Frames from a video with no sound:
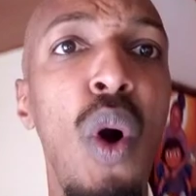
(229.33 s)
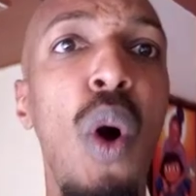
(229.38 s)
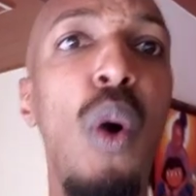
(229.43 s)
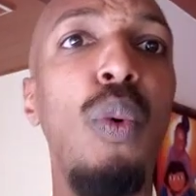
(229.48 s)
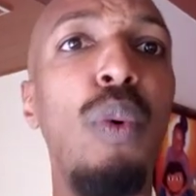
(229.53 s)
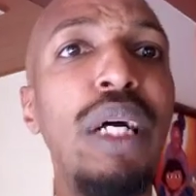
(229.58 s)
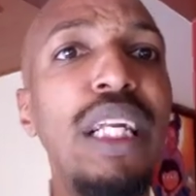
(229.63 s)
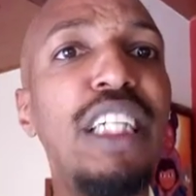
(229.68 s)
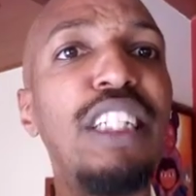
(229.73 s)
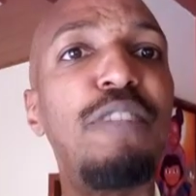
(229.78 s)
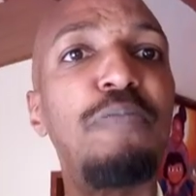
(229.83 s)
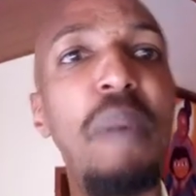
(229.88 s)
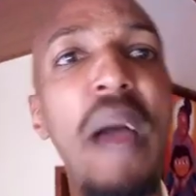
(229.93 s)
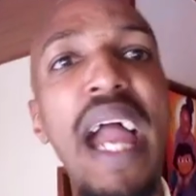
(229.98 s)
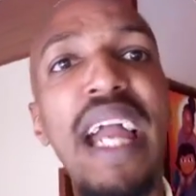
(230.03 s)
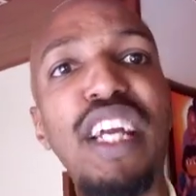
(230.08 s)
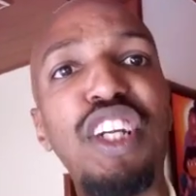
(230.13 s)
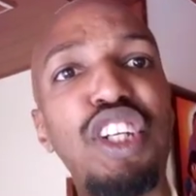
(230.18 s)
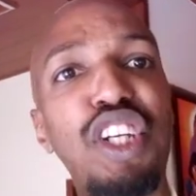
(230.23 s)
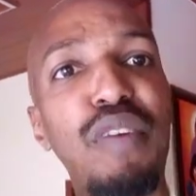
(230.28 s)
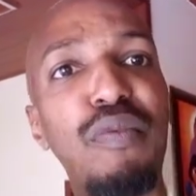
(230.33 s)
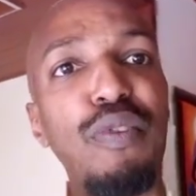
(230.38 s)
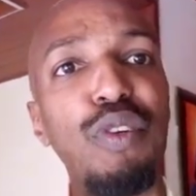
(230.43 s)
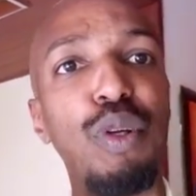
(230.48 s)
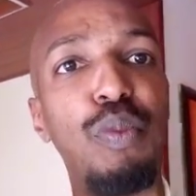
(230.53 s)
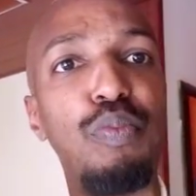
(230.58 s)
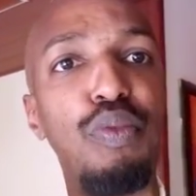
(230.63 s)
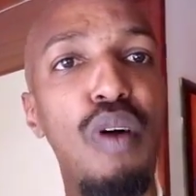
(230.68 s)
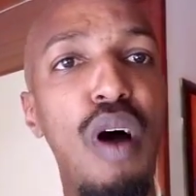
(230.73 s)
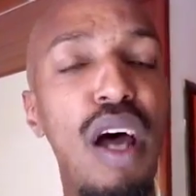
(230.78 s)
Whether it's packaging for the
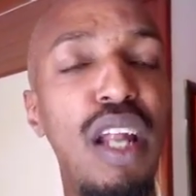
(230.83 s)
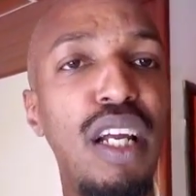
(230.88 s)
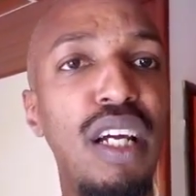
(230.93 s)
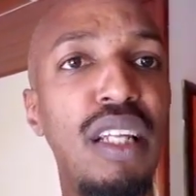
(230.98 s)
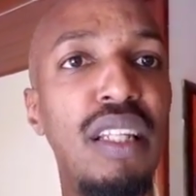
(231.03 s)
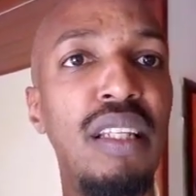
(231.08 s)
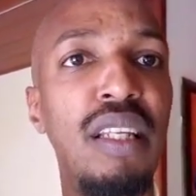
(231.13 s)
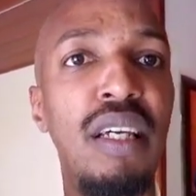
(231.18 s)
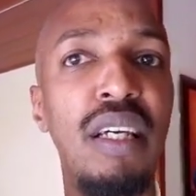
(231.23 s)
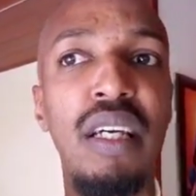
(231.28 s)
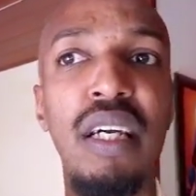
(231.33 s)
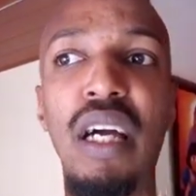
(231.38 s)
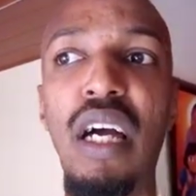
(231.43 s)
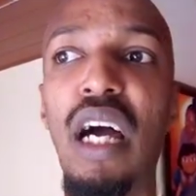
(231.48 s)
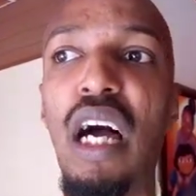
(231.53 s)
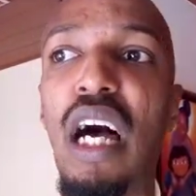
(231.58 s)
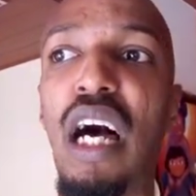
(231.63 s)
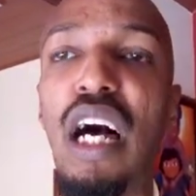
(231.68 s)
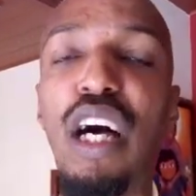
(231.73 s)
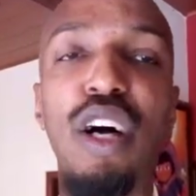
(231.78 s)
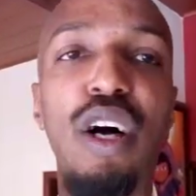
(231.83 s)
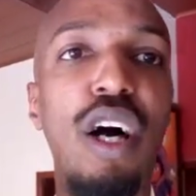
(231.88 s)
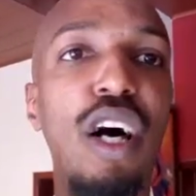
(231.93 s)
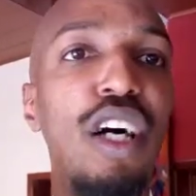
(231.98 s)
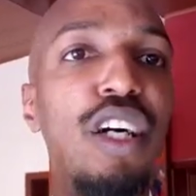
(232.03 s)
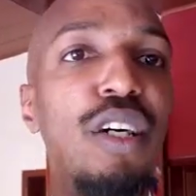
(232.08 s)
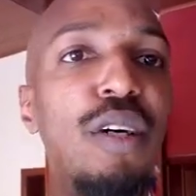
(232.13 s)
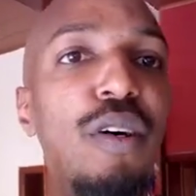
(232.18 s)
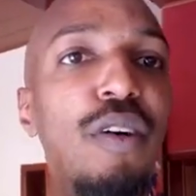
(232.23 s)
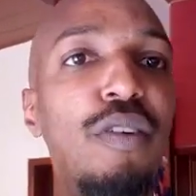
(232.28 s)
product, uh,
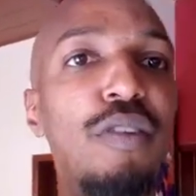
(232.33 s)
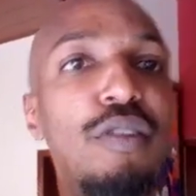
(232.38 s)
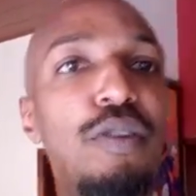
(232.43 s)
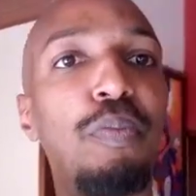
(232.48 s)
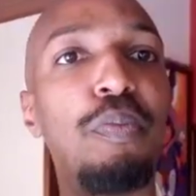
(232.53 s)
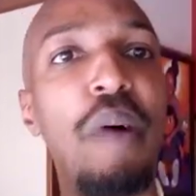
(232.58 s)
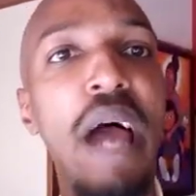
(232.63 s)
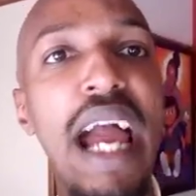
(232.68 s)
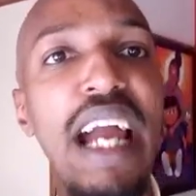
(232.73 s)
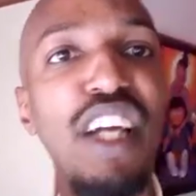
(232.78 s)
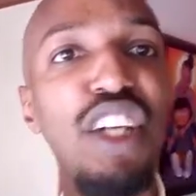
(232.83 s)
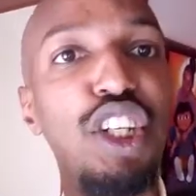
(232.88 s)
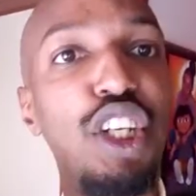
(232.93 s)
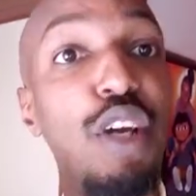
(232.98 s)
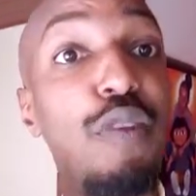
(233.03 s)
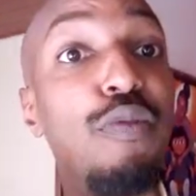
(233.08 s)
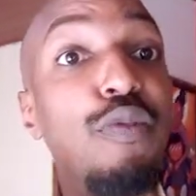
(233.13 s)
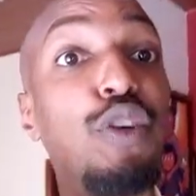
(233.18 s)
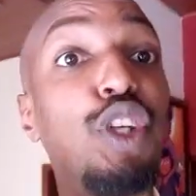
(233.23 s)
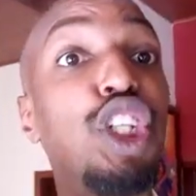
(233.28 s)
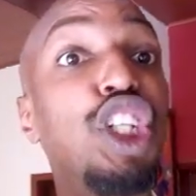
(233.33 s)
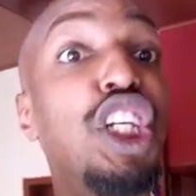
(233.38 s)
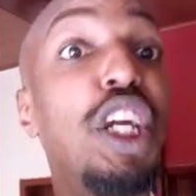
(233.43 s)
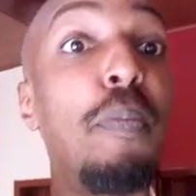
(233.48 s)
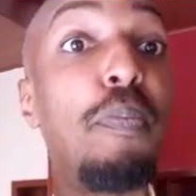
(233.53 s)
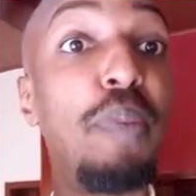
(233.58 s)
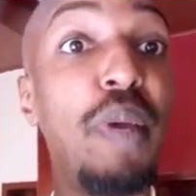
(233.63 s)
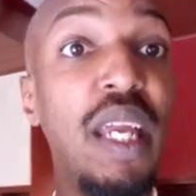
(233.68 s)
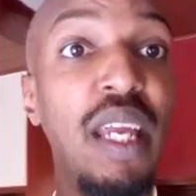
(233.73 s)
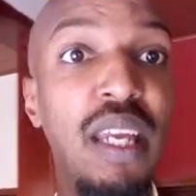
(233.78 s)
uh, packaging for
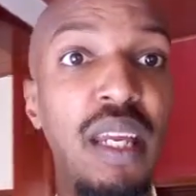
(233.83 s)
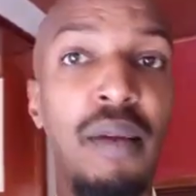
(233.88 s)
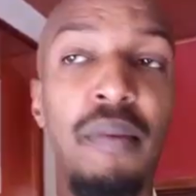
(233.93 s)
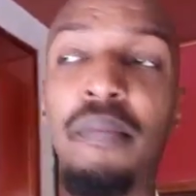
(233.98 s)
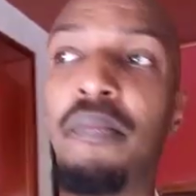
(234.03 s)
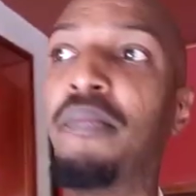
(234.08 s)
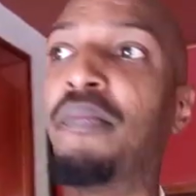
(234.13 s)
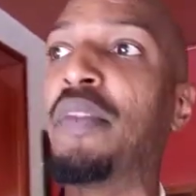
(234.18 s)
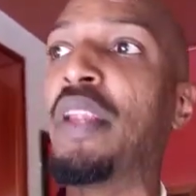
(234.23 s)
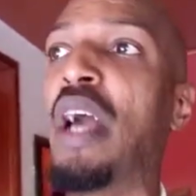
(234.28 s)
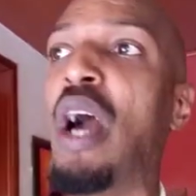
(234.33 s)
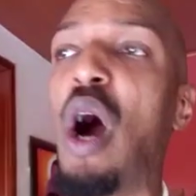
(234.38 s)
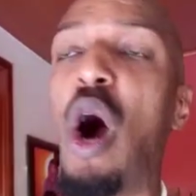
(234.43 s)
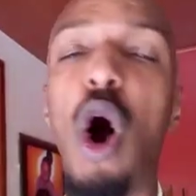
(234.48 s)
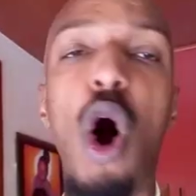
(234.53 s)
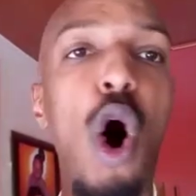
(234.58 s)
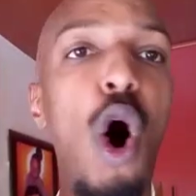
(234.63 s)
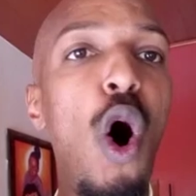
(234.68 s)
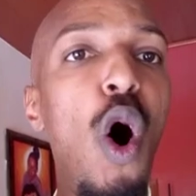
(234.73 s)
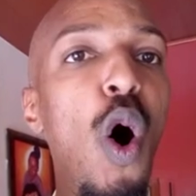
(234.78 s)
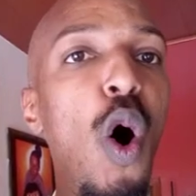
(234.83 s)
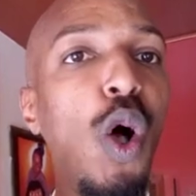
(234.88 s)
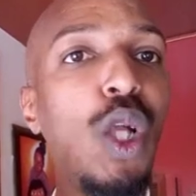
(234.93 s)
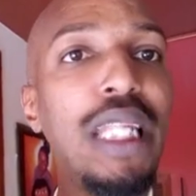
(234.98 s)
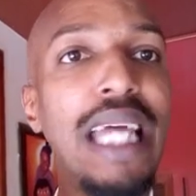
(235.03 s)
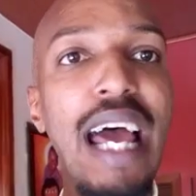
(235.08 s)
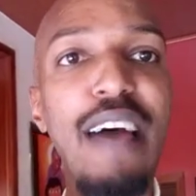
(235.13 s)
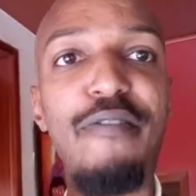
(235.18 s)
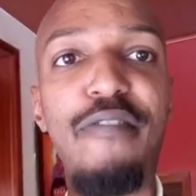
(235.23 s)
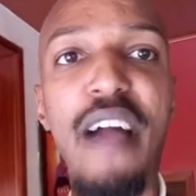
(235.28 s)
shipping, all
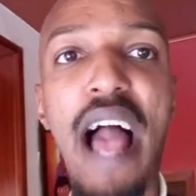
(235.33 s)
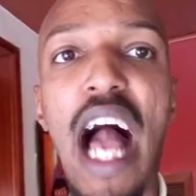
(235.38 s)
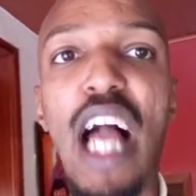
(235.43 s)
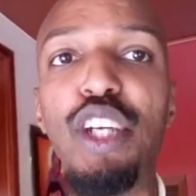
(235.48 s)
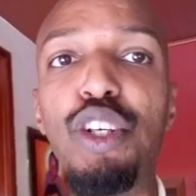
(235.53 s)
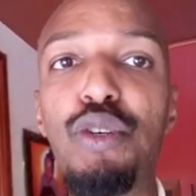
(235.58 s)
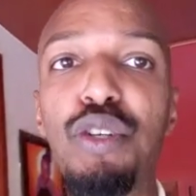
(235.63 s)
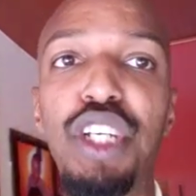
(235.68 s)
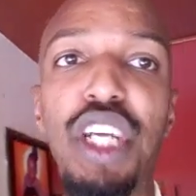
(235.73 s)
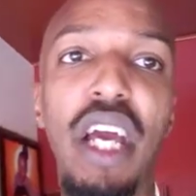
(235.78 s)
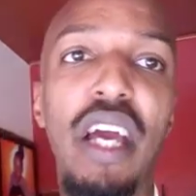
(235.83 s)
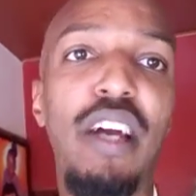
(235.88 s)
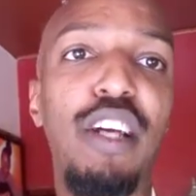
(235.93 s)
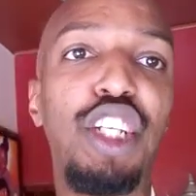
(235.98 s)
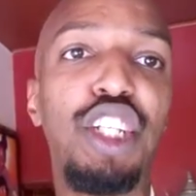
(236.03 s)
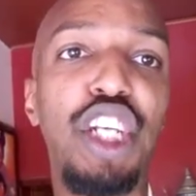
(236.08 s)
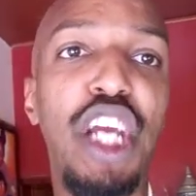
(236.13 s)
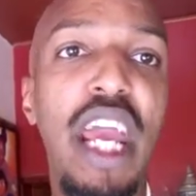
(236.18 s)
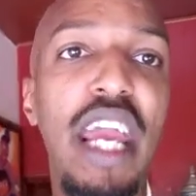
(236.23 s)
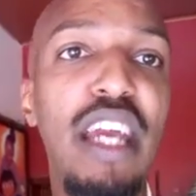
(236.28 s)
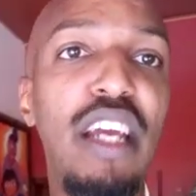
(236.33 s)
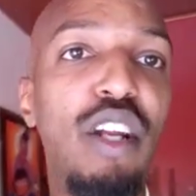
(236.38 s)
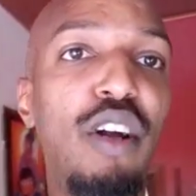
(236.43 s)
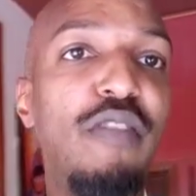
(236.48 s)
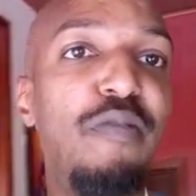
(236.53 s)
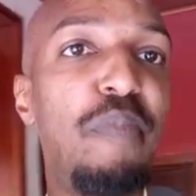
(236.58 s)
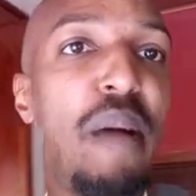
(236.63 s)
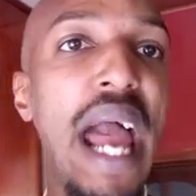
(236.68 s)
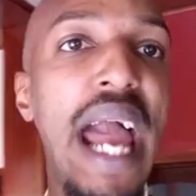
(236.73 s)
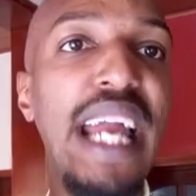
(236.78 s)
that value uh, chain
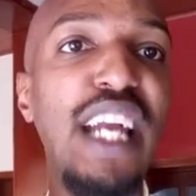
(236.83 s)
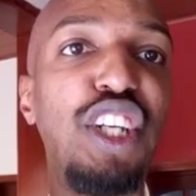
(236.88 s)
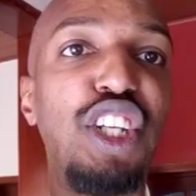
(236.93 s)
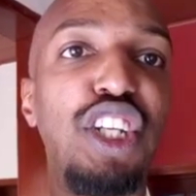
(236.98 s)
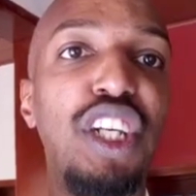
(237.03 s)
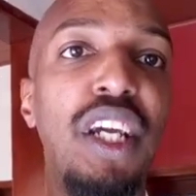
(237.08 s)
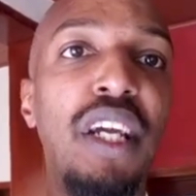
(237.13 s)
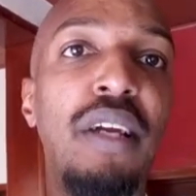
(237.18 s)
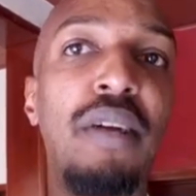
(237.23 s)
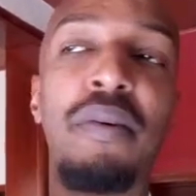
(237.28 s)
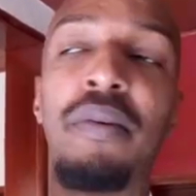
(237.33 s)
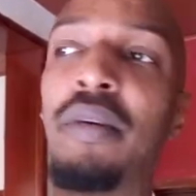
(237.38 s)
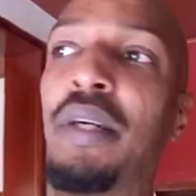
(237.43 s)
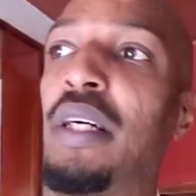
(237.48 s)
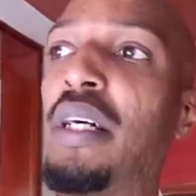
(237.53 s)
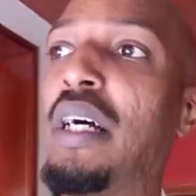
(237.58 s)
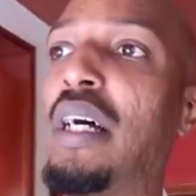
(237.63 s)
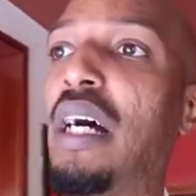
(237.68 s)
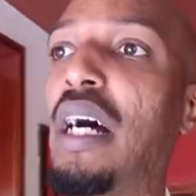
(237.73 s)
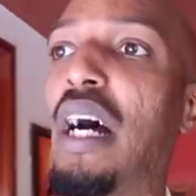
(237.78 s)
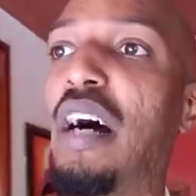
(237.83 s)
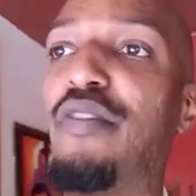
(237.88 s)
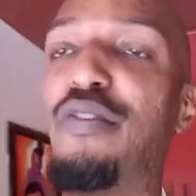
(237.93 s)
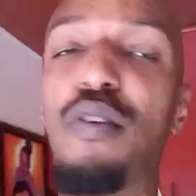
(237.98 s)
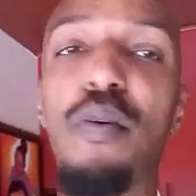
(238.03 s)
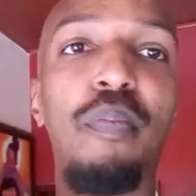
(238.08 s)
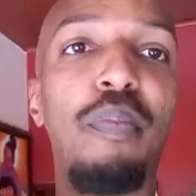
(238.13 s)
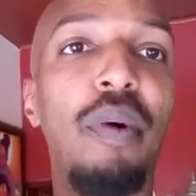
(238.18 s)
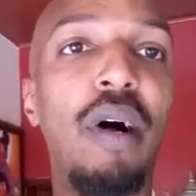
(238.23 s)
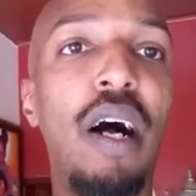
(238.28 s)
of packaging
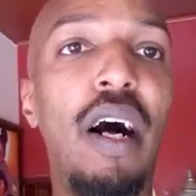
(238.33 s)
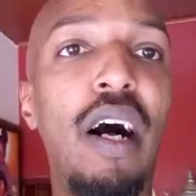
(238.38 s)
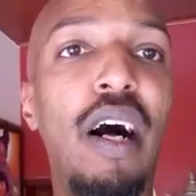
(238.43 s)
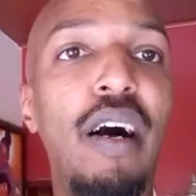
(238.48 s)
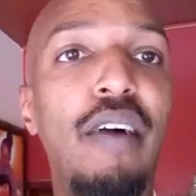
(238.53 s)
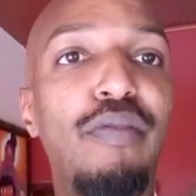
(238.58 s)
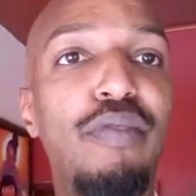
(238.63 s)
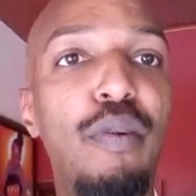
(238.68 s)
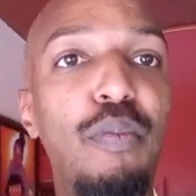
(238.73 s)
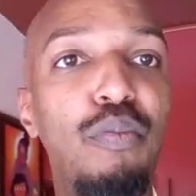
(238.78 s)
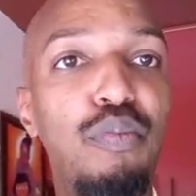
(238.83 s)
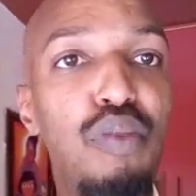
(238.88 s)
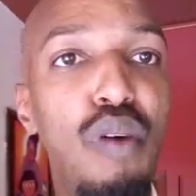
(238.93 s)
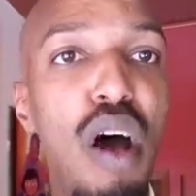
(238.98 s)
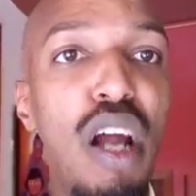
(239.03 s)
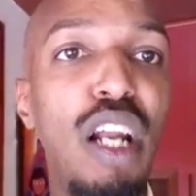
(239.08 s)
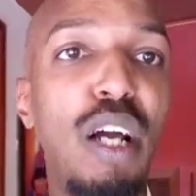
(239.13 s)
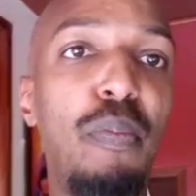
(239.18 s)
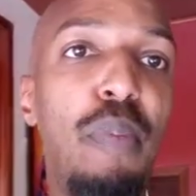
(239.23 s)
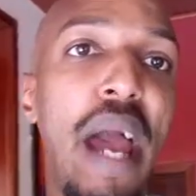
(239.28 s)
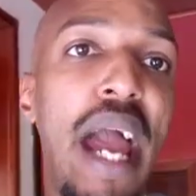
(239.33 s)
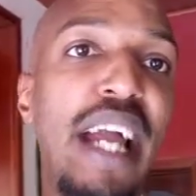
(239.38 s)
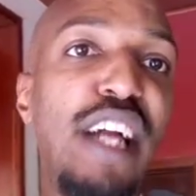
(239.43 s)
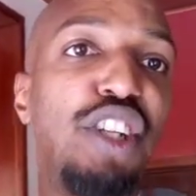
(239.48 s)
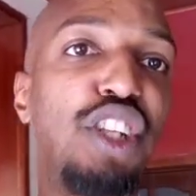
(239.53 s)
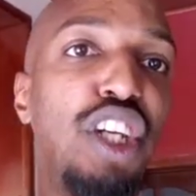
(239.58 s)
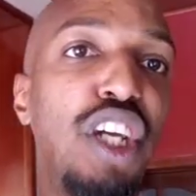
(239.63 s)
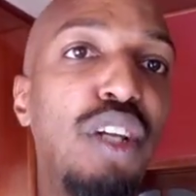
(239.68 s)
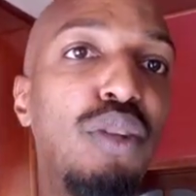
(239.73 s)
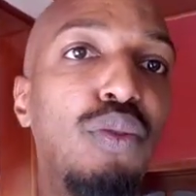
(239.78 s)
from, uh, from product
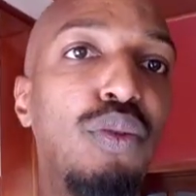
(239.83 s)
packaging